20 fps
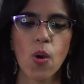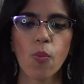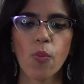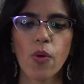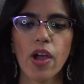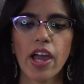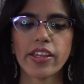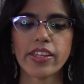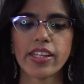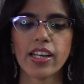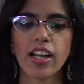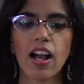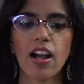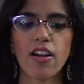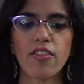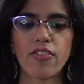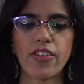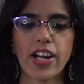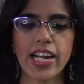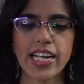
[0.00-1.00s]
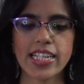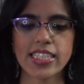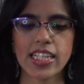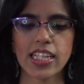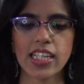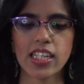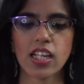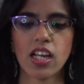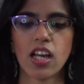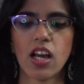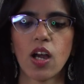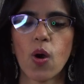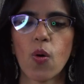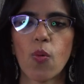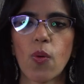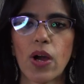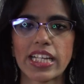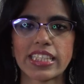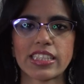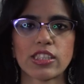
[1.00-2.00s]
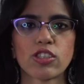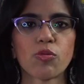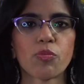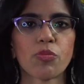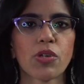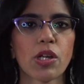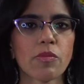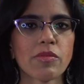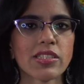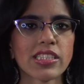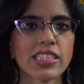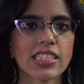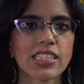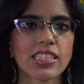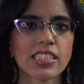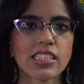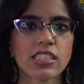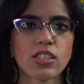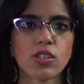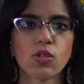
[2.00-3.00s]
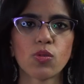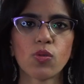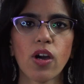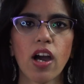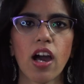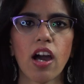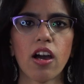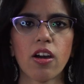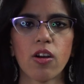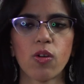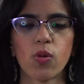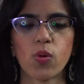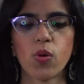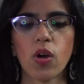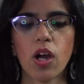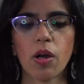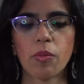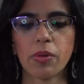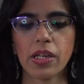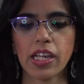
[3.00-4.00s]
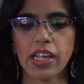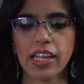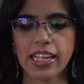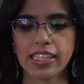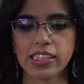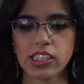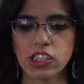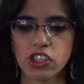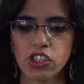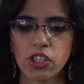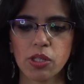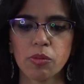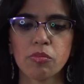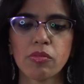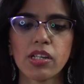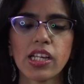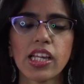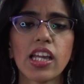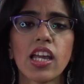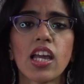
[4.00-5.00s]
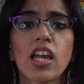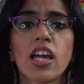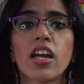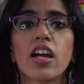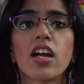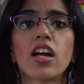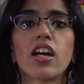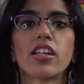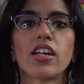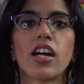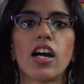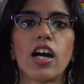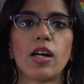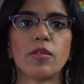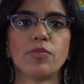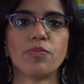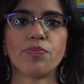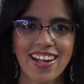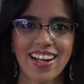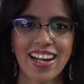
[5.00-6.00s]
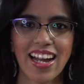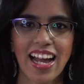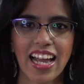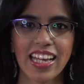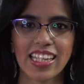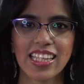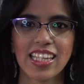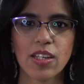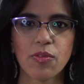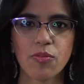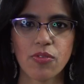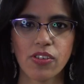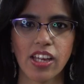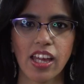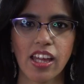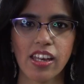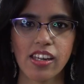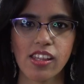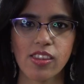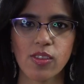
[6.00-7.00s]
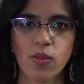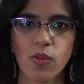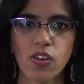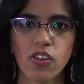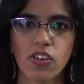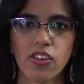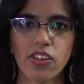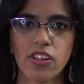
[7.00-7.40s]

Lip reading: where they are fighting white supremacists who are being extremely I keep forgetting.